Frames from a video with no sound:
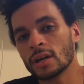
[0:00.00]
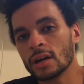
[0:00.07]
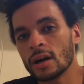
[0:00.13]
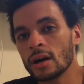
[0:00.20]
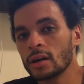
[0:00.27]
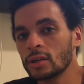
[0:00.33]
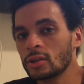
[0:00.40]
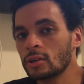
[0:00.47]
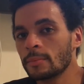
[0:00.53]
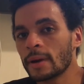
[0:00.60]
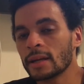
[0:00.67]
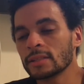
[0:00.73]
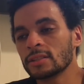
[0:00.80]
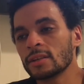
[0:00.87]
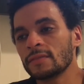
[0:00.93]
a good
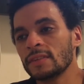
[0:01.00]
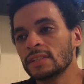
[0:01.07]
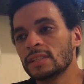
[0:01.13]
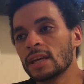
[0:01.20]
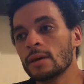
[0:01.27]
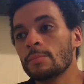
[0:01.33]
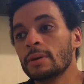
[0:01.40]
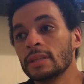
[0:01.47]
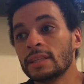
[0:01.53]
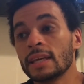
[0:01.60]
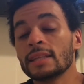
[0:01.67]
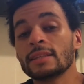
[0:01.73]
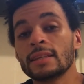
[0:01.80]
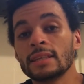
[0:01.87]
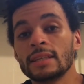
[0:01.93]
amount of stuff he said, but at the
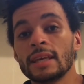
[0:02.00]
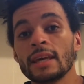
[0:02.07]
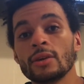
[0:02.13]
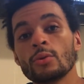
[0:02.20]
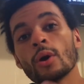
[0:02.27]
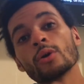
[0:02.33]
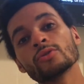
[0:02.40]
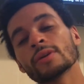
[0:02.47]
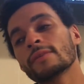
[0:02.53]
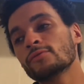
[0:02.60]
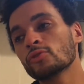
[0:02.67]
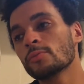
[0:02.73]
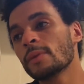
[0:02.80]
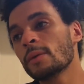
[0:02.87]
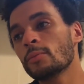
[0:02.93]
end of the day, you also have
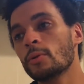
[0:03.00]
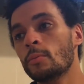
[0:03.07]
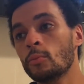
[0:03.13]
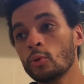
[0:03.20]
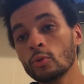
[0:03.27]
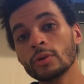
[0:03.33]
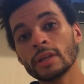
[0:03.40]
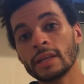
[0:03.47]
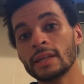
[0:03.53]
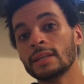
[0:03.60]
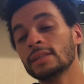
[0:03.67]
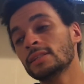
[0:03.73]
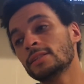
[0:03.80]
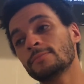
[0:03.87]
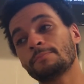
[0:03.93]
to remember, Mook
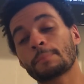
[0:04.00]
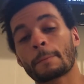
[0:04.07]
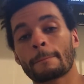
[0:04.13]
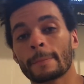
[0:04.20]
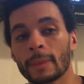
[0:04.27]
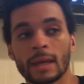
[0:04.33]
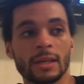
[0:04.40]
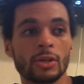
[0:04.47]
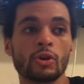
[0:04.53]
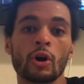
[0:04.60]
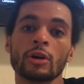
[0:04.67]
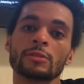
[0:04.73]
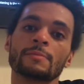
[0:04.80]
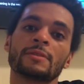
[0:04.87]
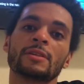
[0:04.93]
he
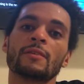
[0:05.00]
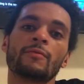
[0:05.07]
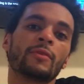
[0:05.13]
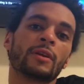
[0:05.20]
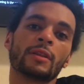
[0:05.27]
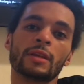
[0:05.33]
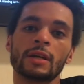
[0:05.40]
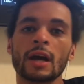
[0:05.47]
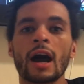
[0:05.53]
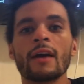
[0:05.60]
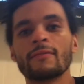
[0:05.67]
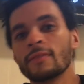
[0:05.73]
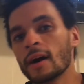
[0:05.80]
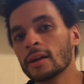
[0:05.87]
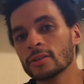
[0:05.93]
calls himself one of the
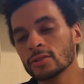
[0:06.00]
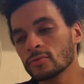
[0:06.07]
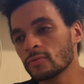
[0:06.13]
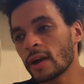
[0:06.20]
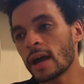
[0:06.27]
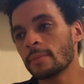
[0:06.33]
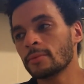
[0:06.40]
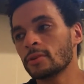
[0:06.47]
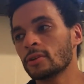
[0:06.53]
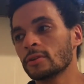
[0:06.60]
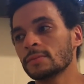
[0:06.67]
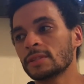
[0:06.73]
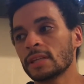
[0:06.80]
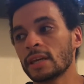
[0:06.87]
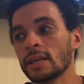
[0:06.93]
godfathers of rap, you know what
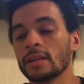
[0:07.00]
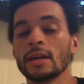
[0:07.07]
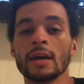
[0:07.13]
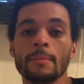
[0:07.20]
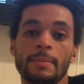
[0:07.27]
I'm saying?